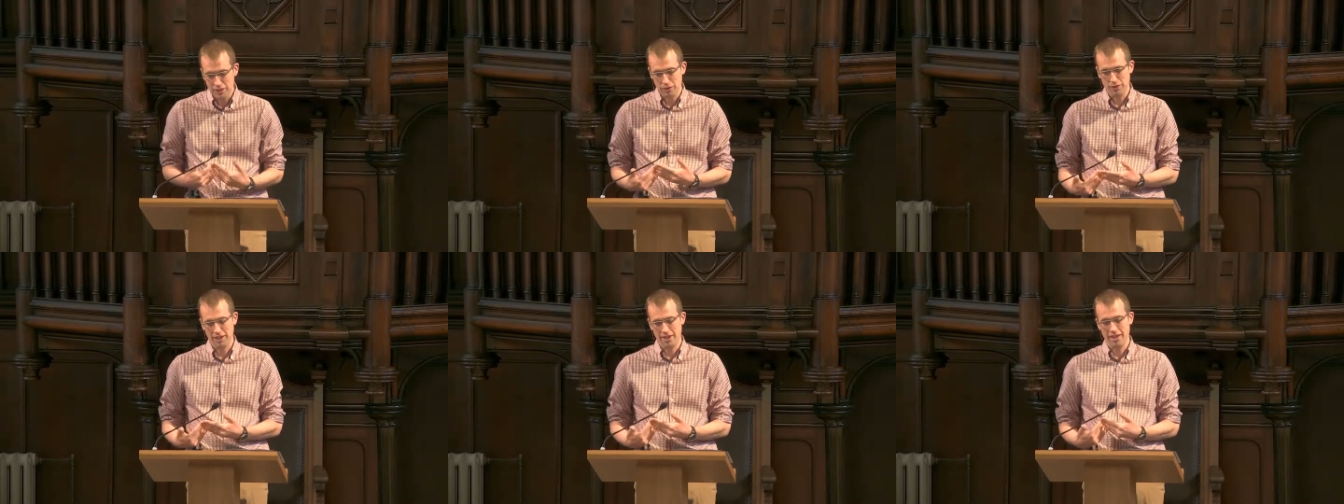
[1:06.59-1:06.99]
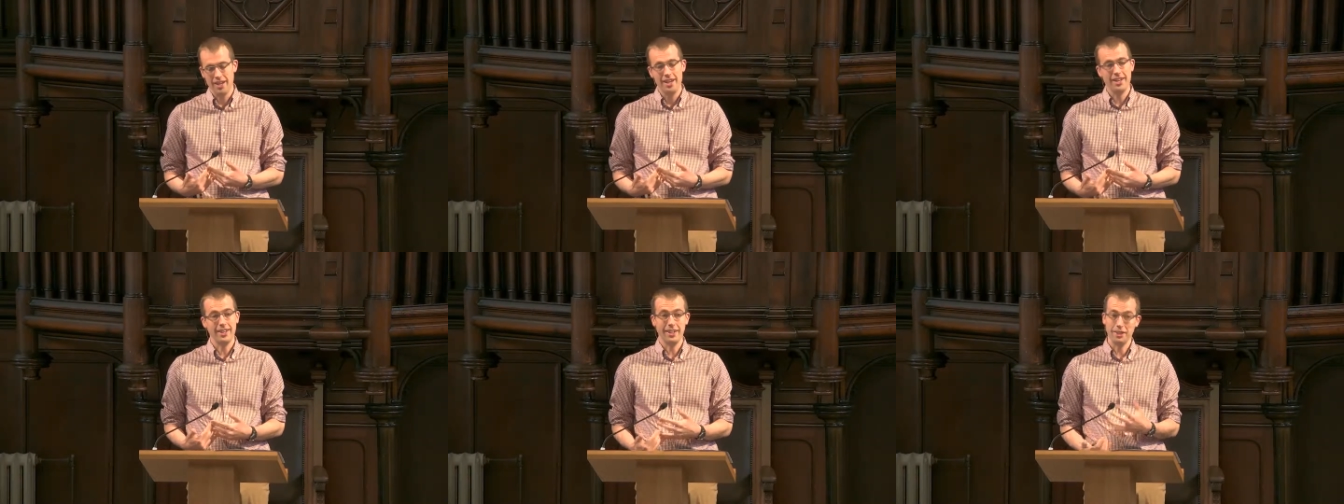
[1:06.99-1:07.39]
You can
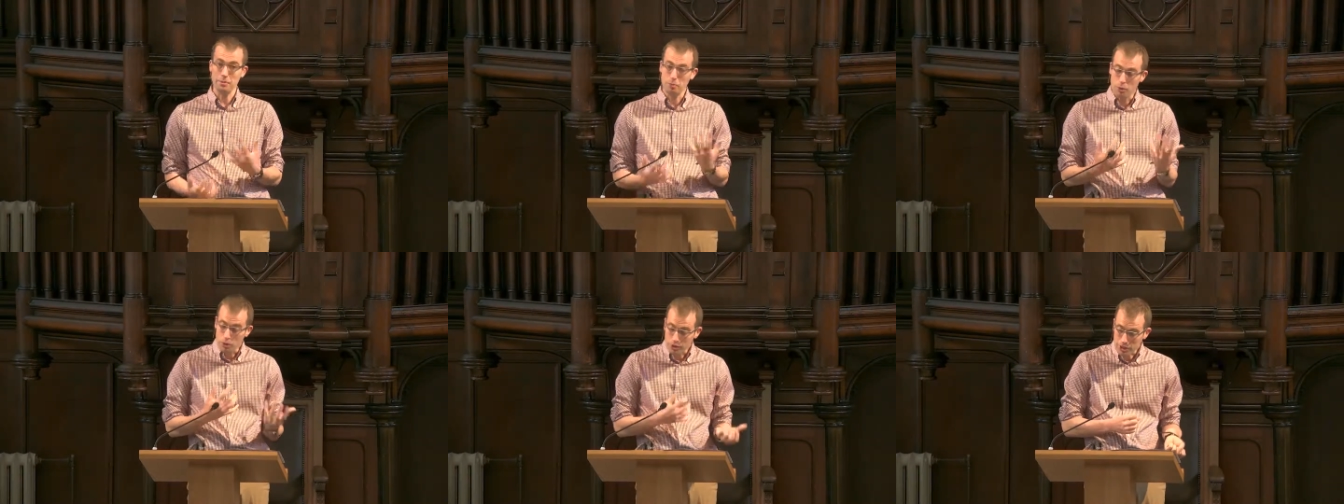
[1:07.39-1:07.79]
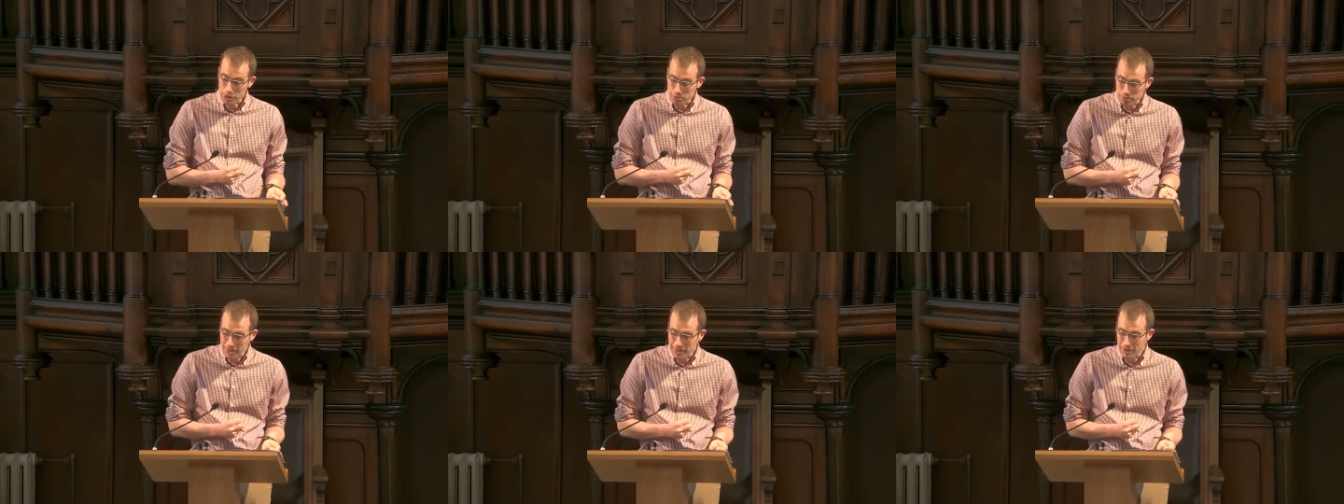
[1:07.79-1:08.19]
get the mortgage
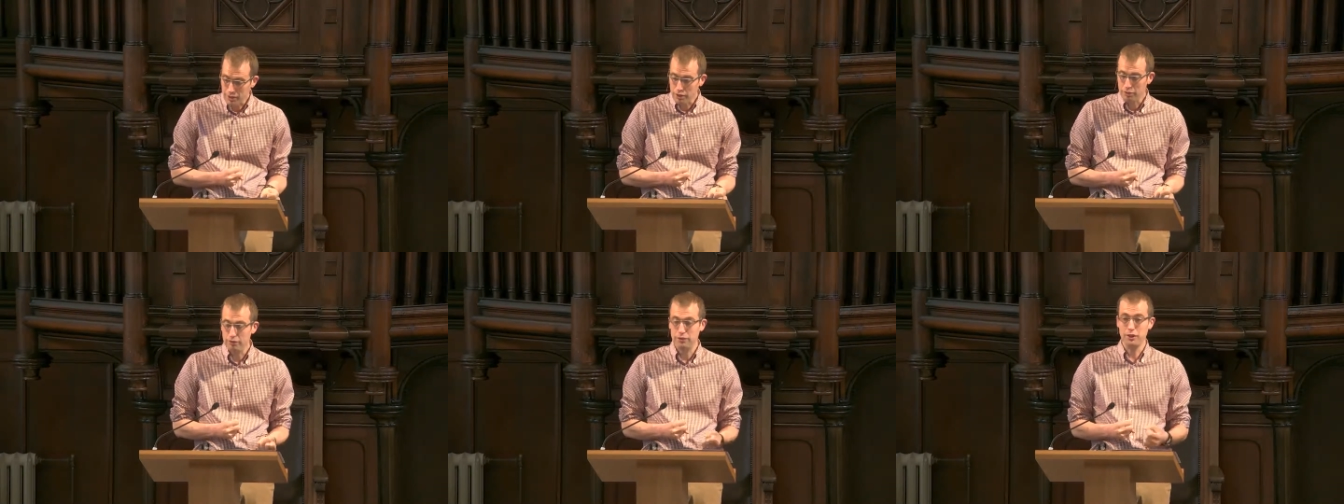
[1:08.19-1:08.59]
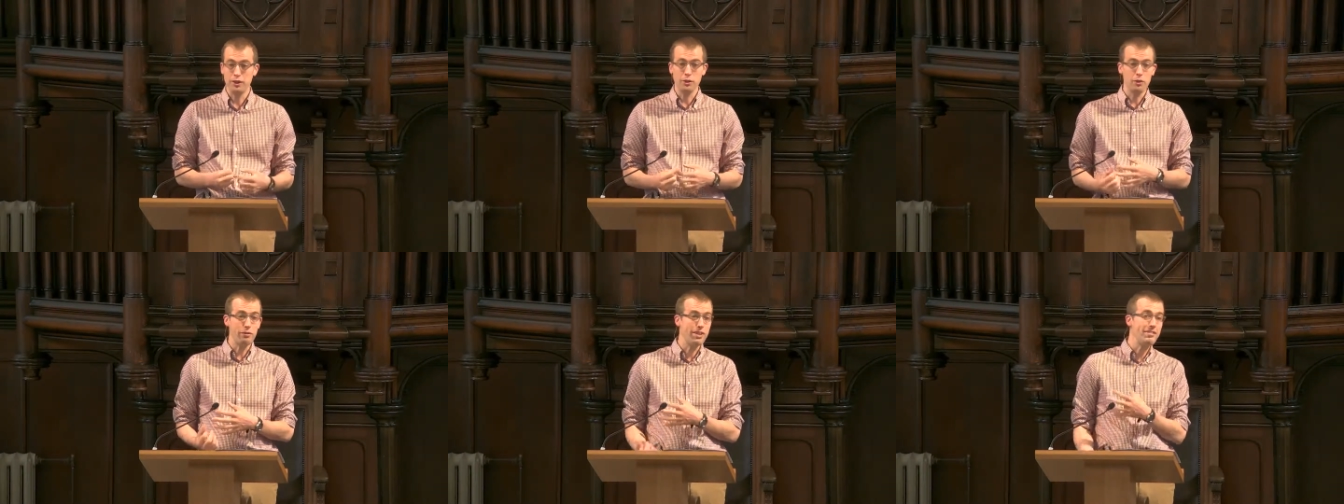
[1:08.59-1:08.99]
paid off. You can
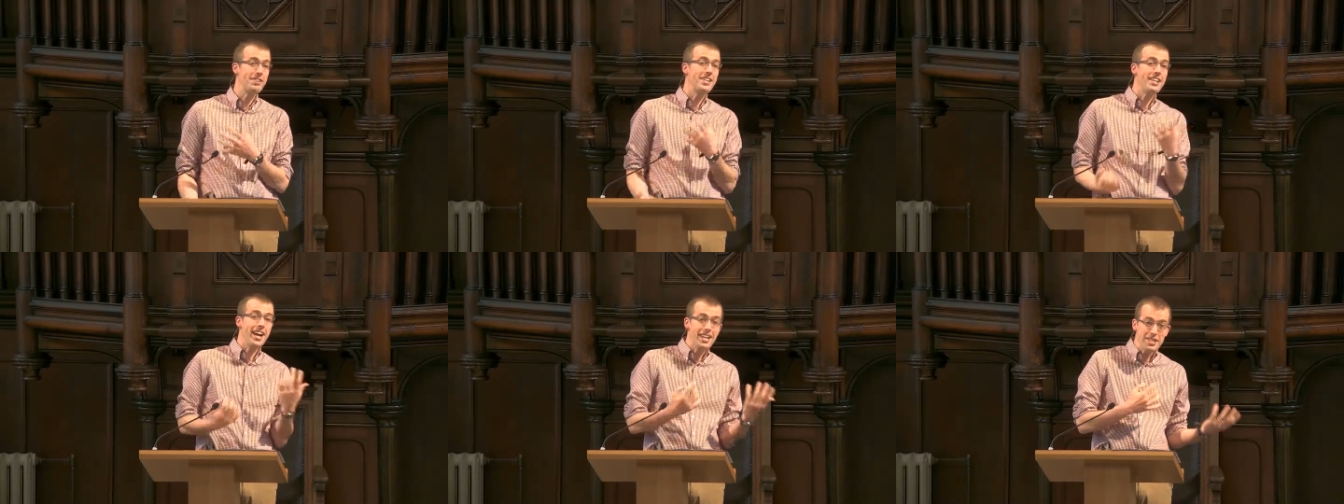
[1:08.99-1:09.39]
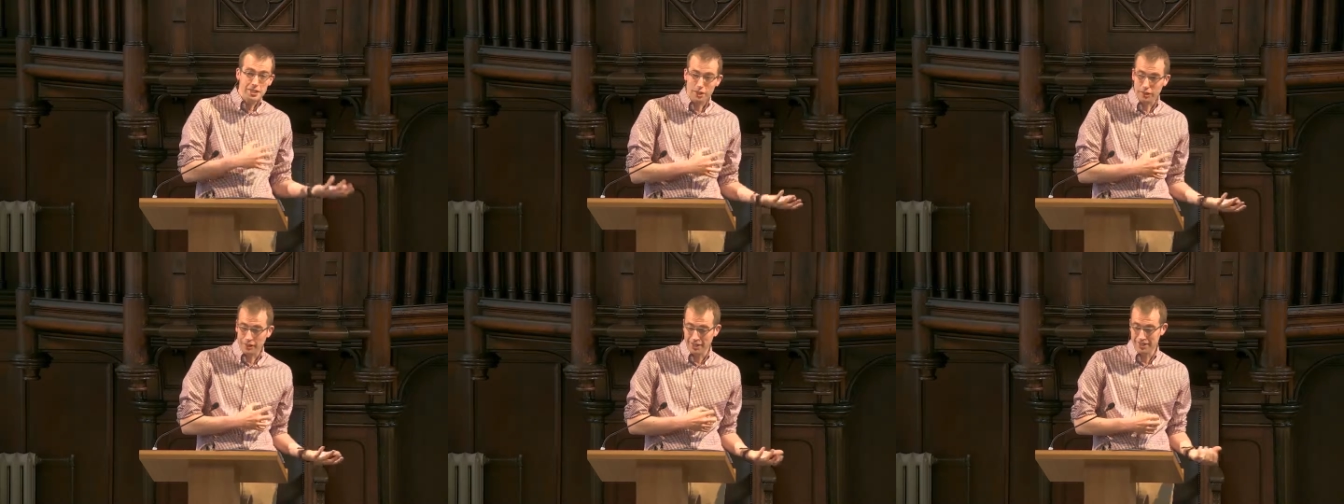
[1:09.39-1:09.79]
go for even nicer
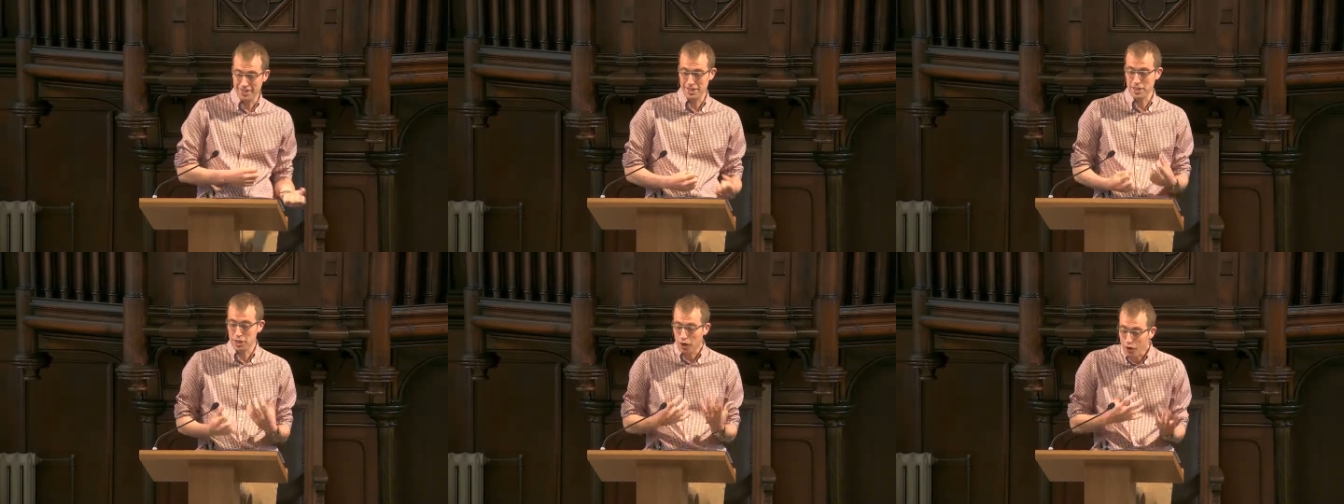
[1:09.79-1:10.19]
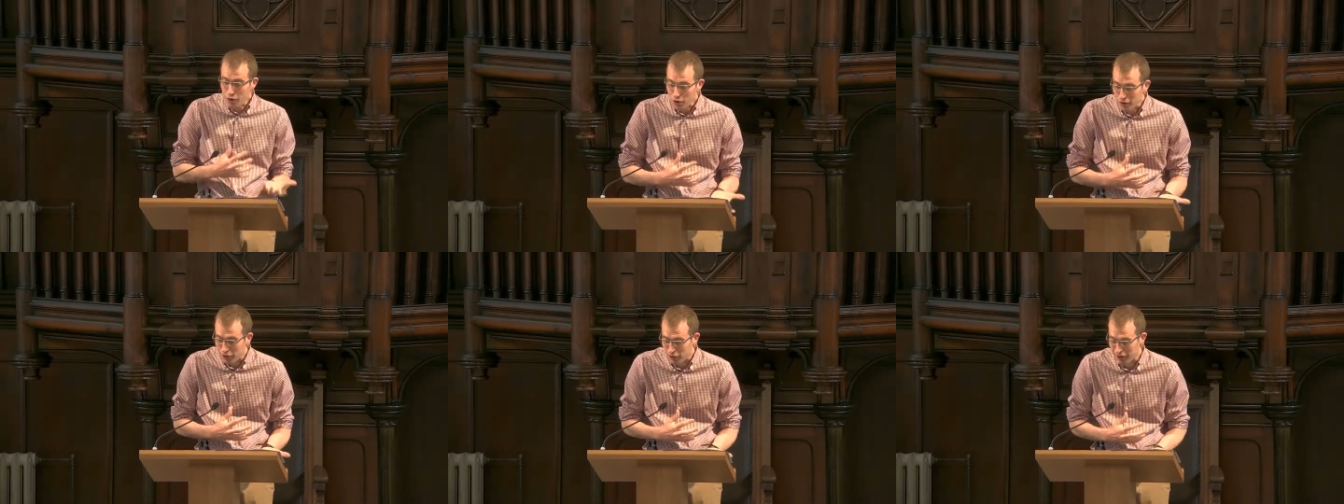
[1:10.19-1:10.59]
holidays,
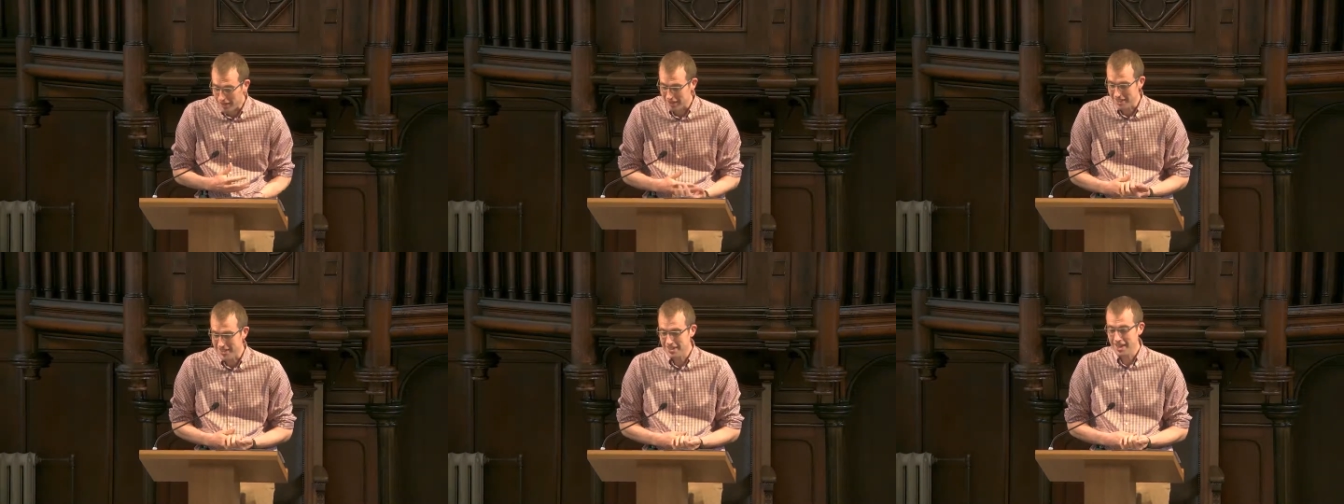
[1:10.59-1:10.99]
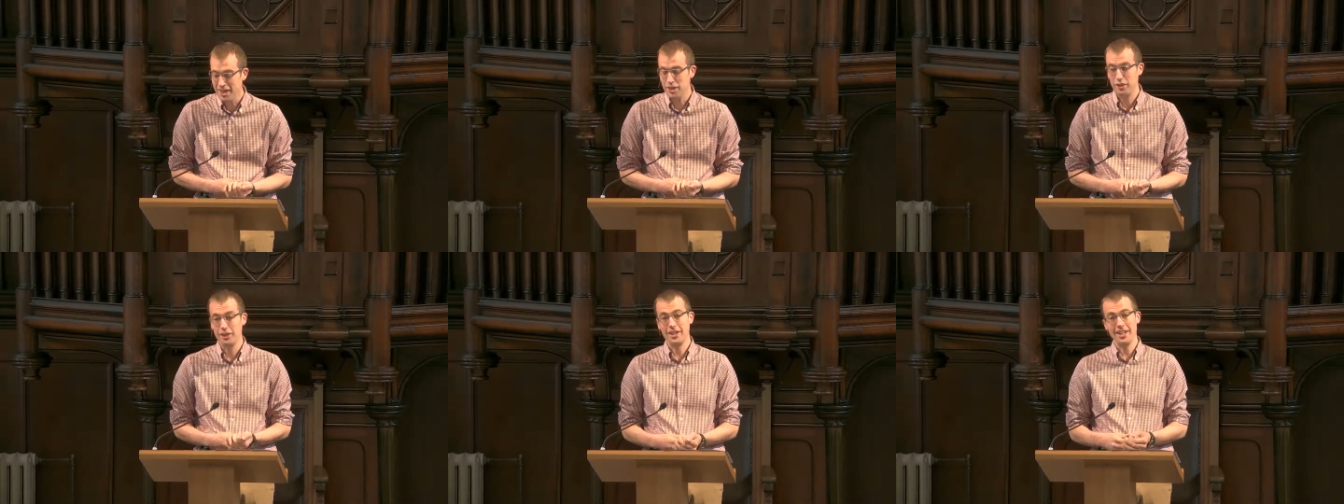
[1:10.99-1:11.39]
longer holidays.
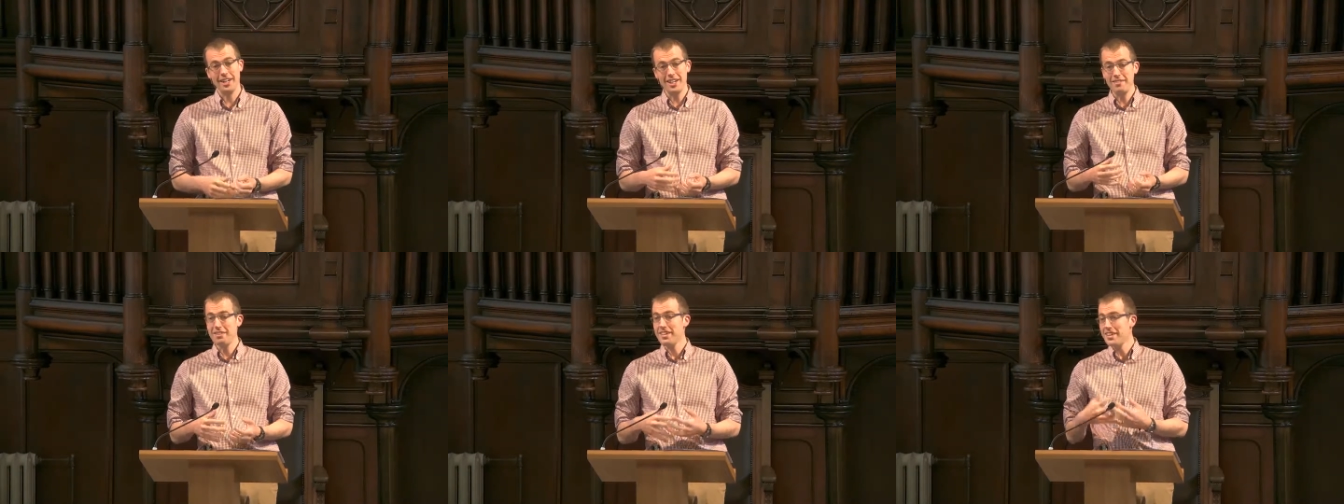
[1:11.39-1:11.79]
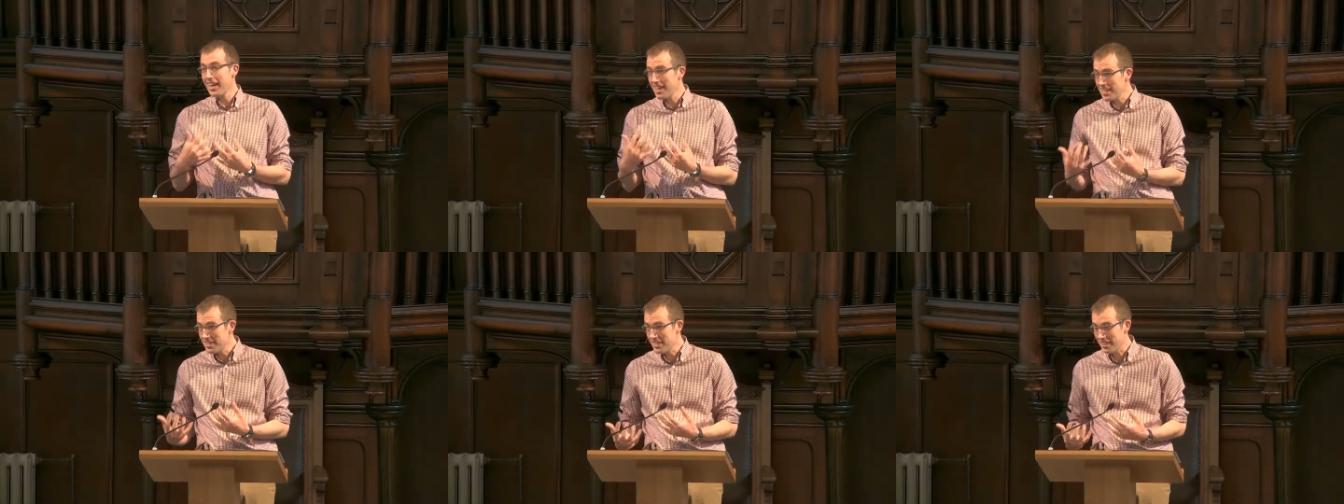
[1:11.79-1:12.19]
You can get an even
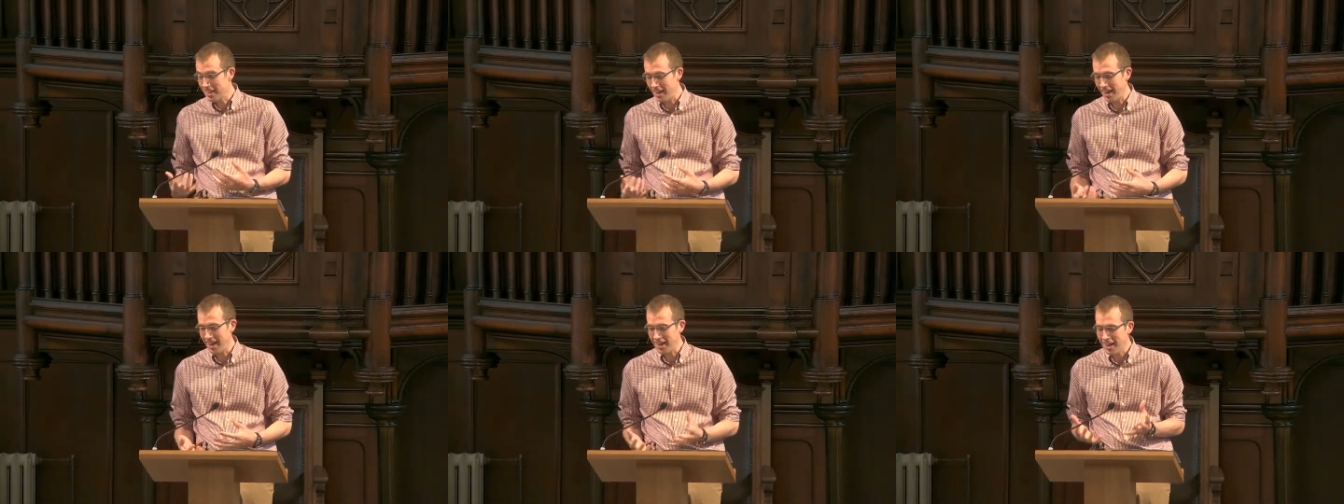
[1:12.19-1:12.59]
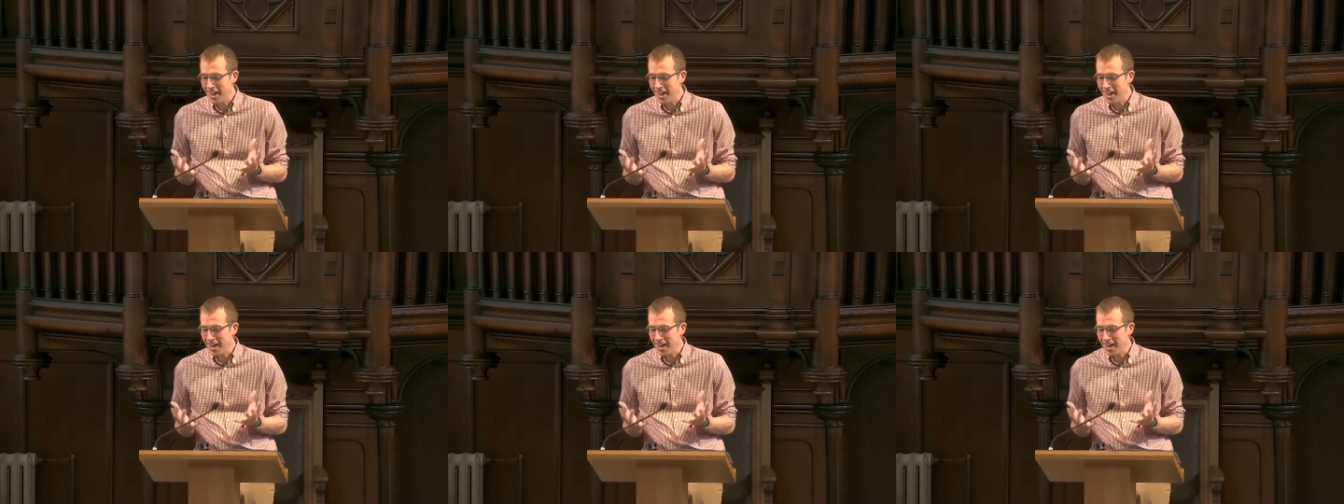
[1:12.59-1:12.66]
nicer car,